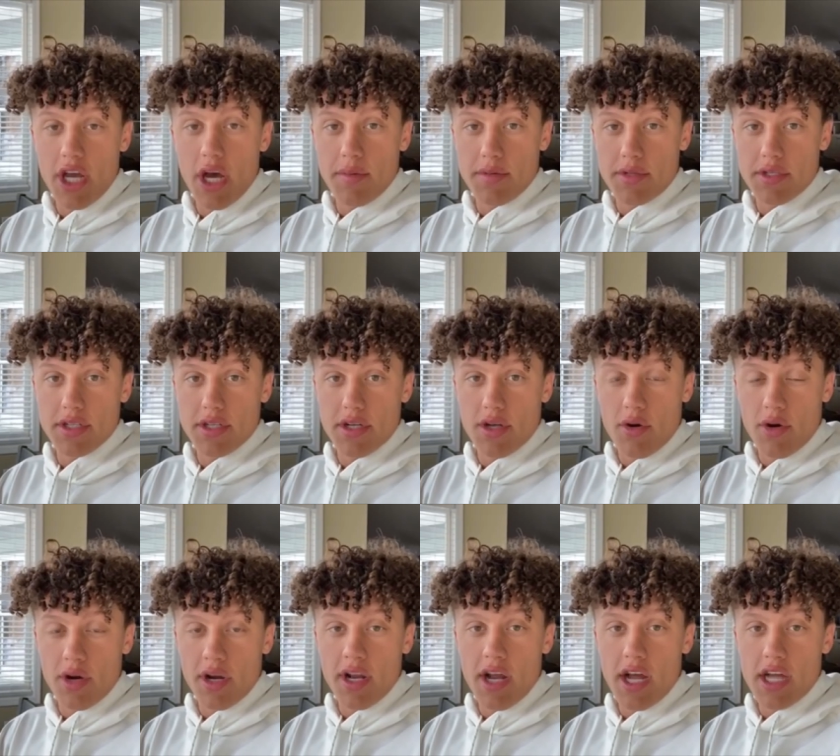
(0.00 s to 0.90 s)
helped
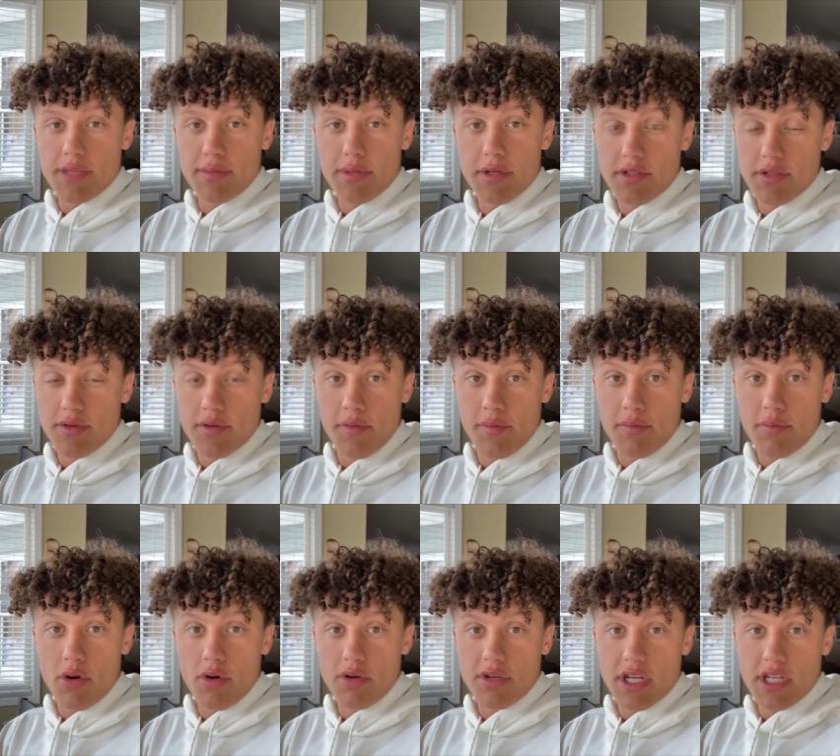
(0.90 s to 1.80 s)
organize peaceful
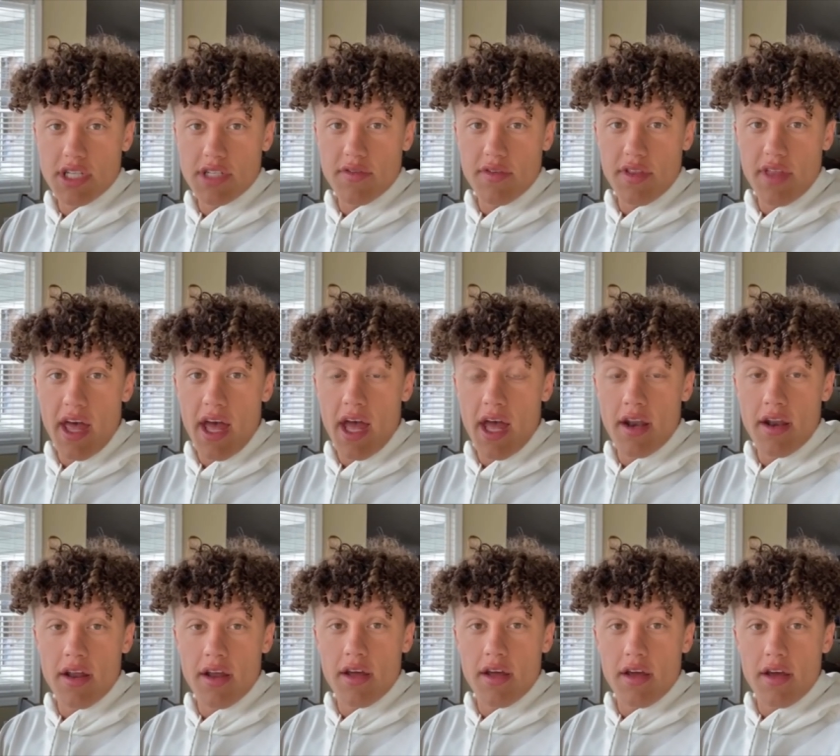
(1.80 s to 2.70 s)
protests for
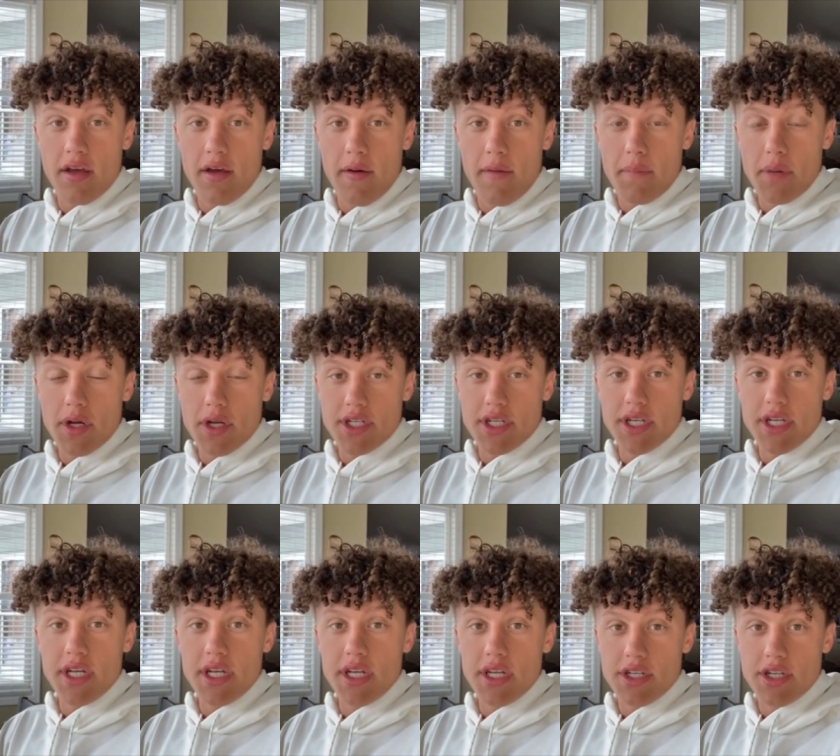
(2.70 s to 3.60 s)
that, but
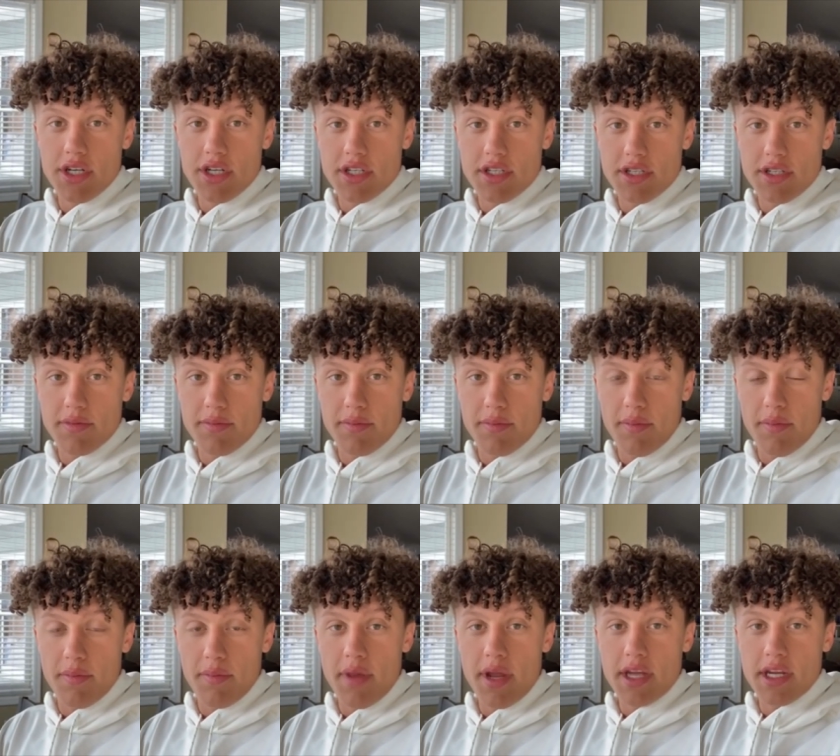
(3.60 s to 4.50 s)
she just
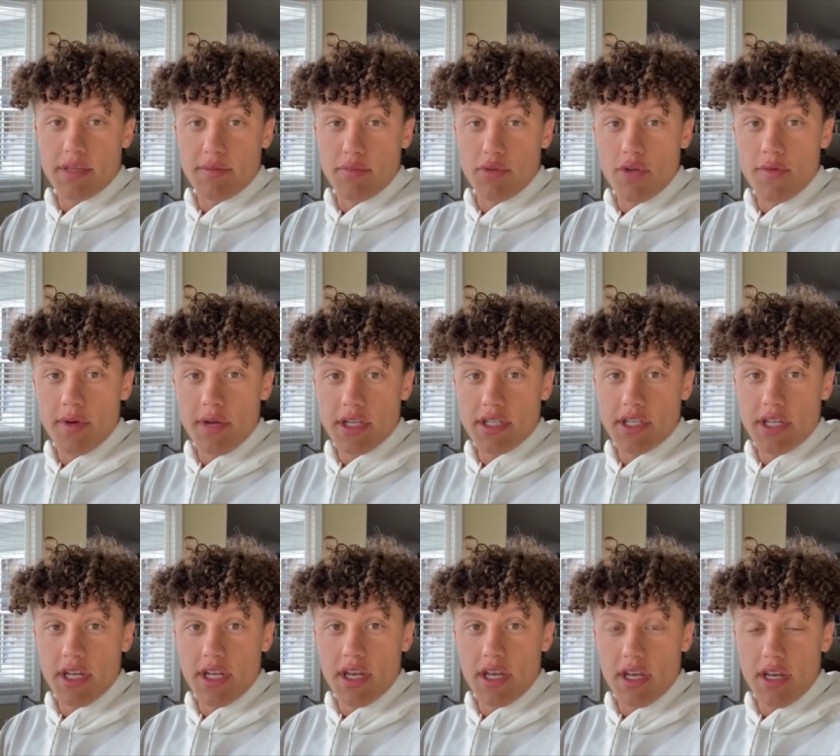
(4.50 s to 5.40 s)
makes
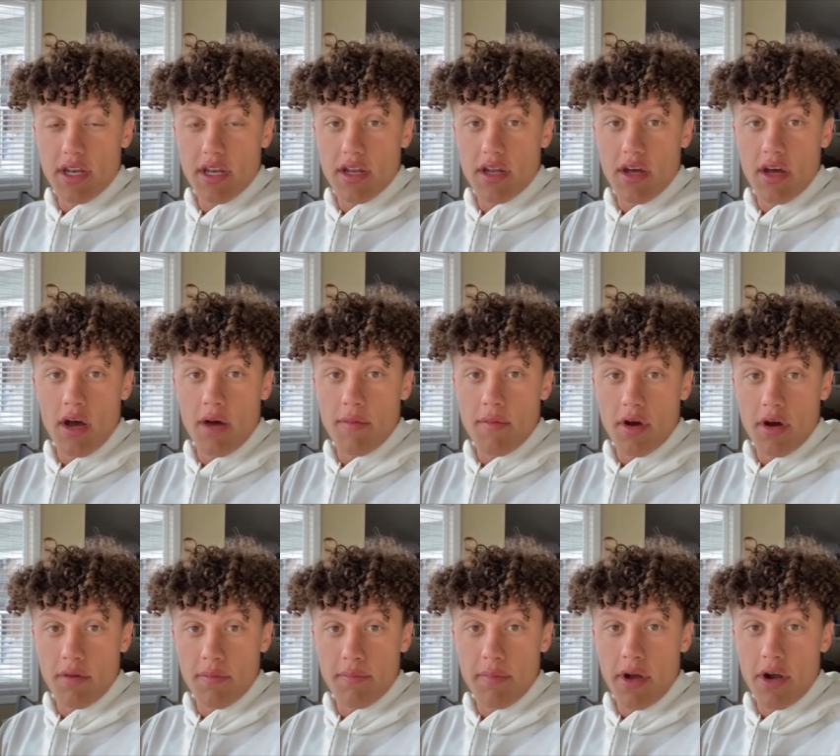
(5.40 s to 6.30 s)
Bloomington um,
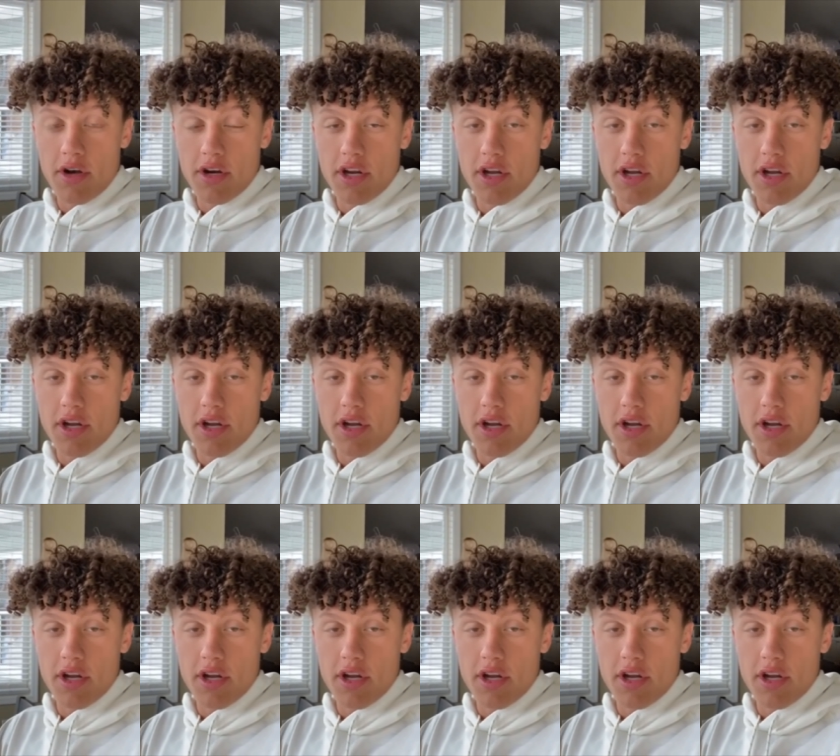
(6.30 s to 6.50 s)
a better